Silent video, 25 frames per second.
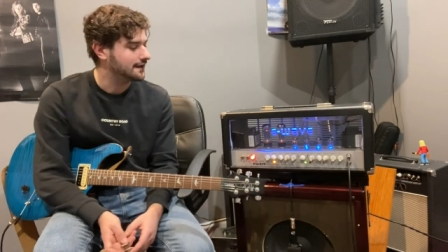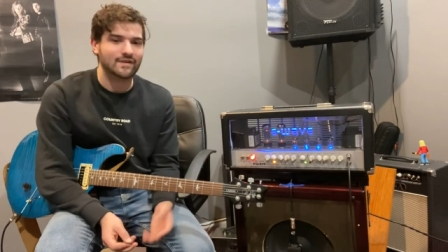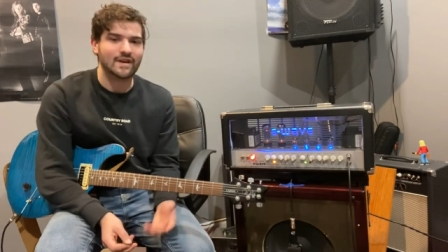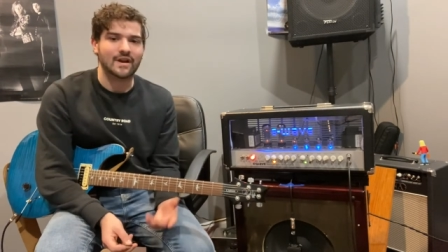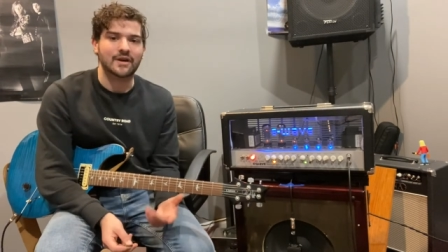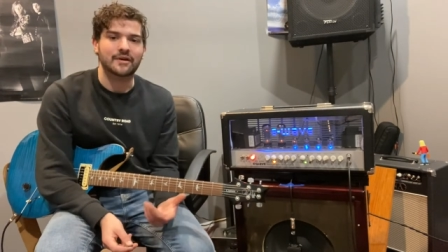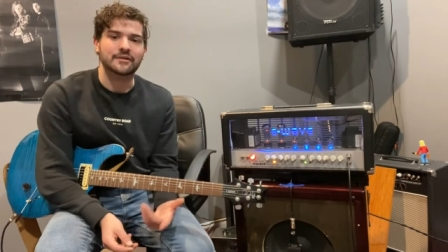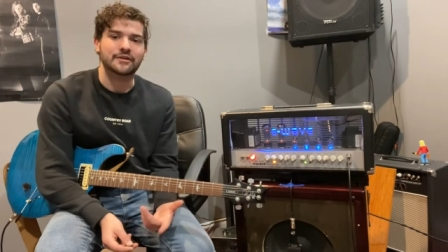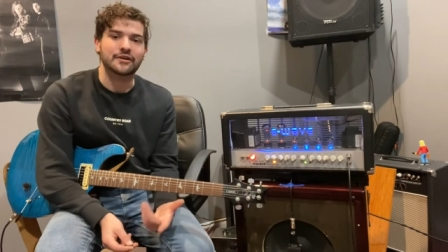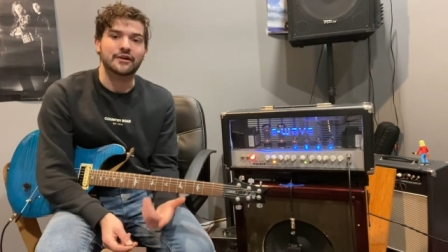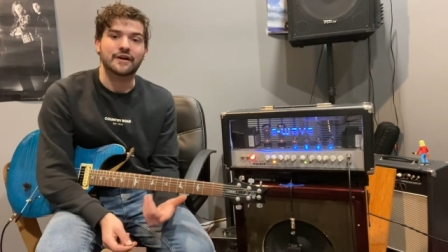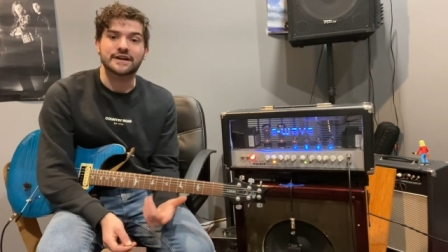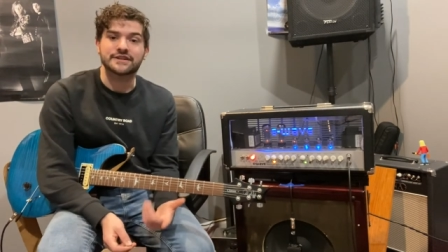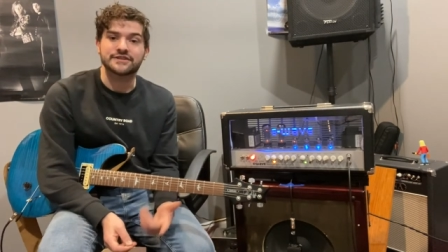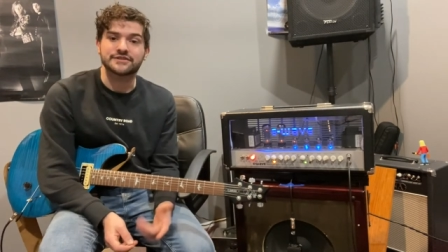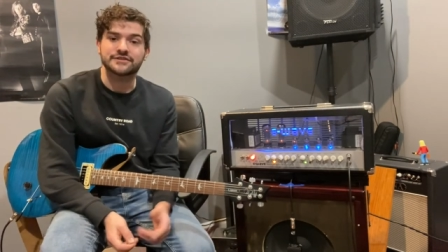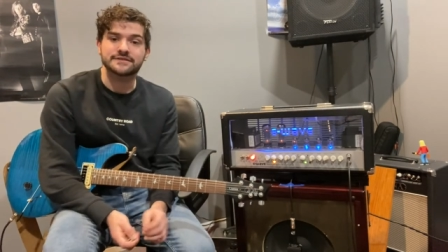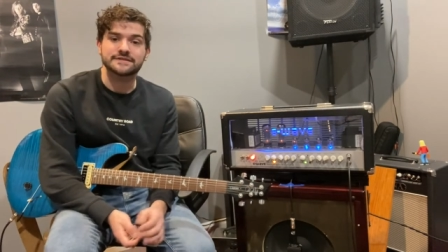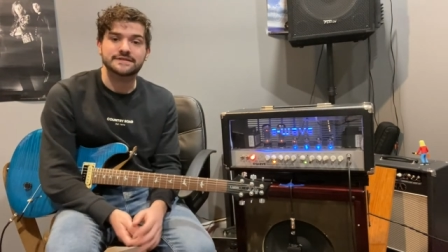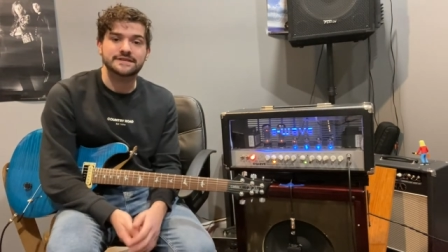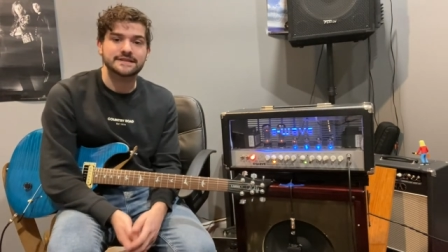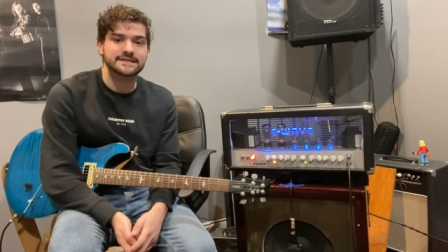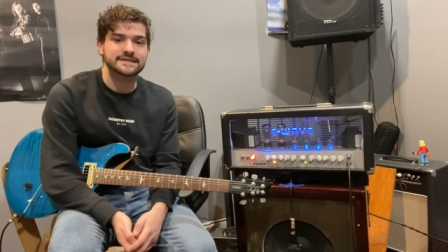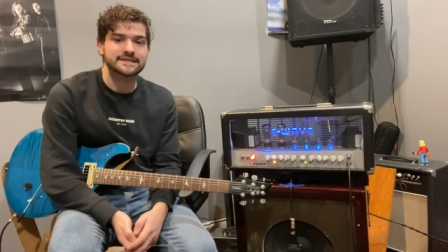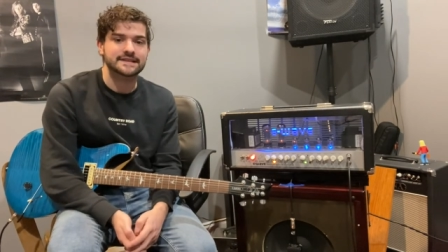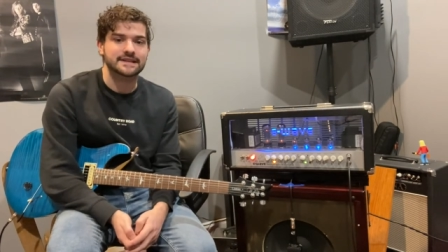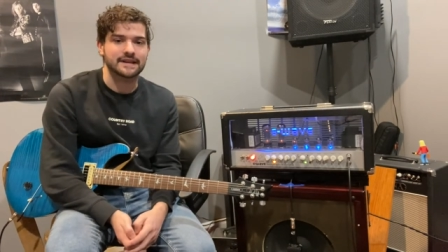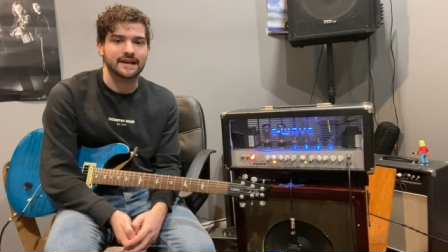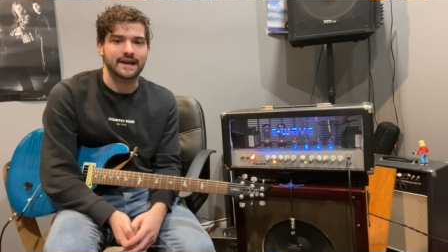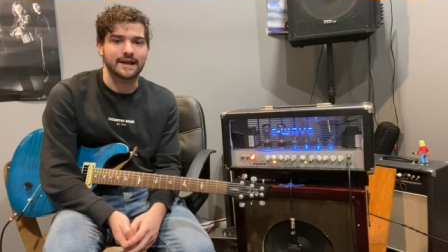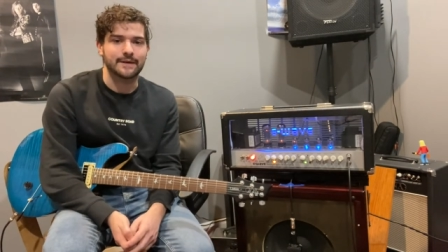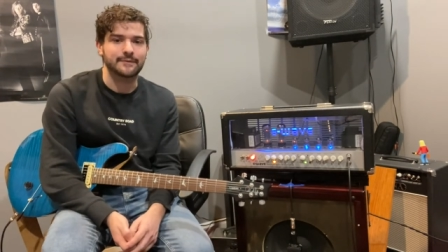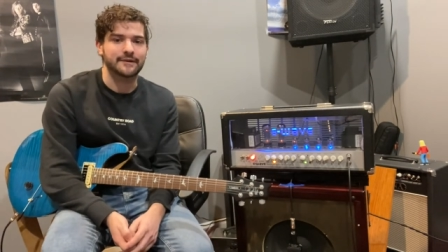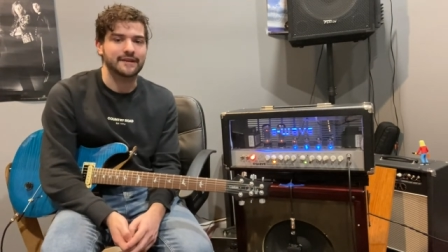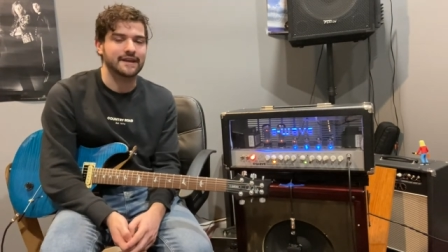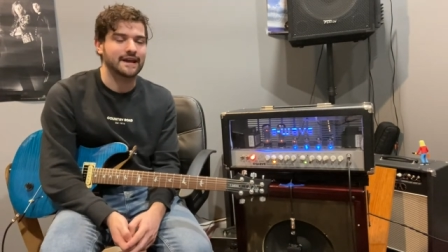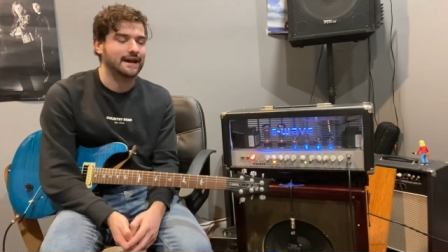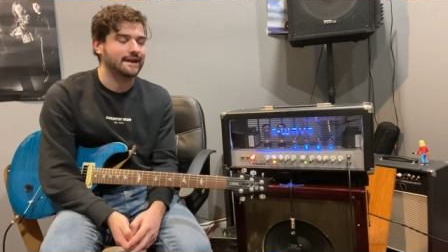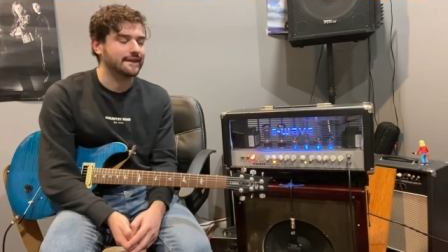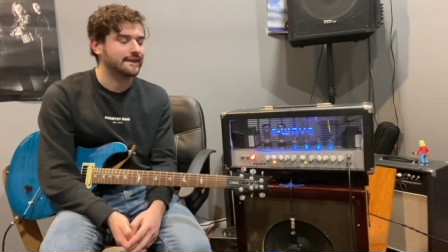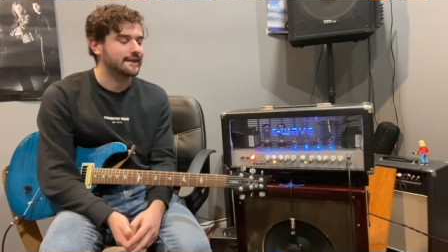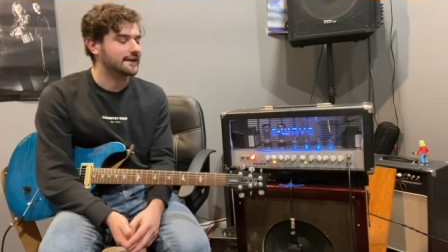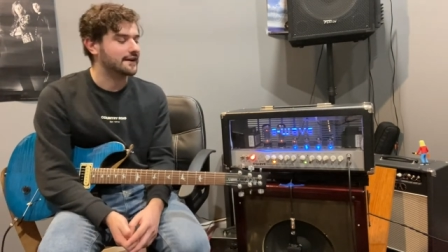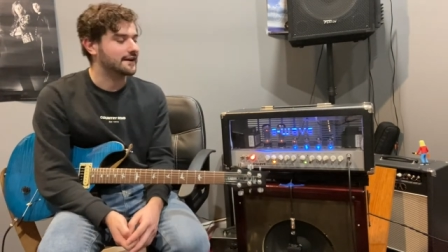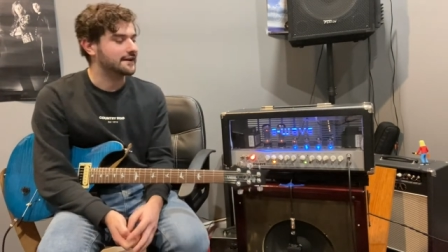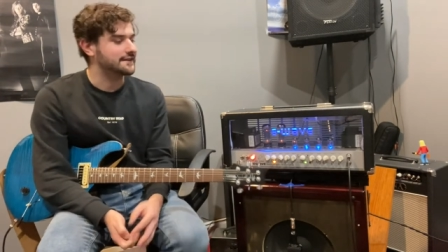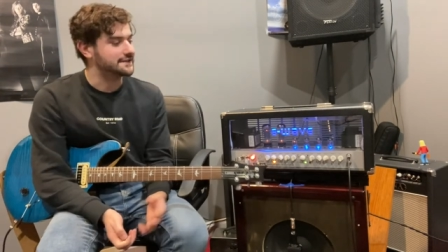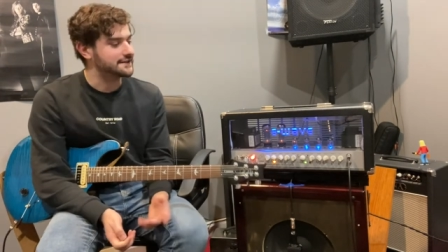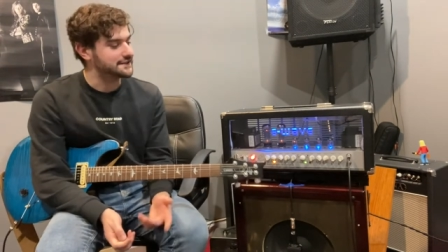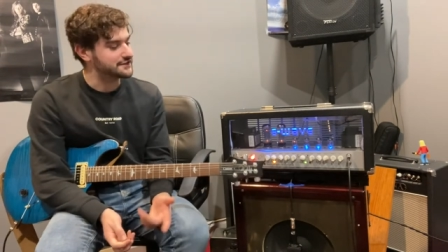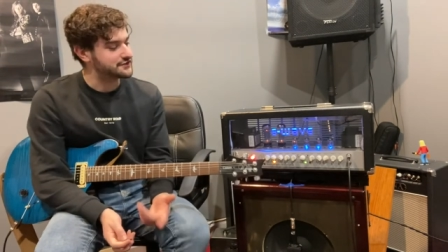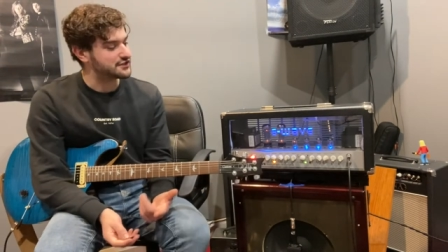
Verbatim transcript: Although I should disclaimer that, that I did